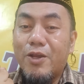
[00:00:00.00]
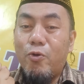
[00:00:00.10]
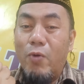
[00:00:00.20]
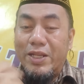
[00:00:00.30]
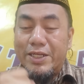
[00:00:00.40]

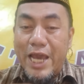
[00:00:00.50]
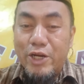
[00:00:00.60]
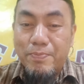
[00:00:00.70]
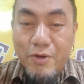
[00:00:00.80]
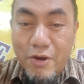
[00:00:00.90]
what
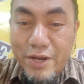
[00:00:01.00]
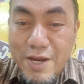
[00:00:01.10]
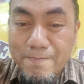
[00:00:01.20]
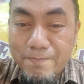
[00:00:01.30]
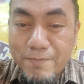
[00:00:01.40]
kind of
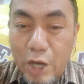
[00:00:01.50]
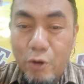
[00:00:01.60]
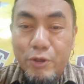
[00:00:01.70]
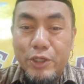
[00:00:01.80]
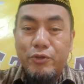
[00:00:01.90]
glory?
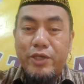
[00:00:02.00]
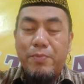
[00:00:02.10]
According to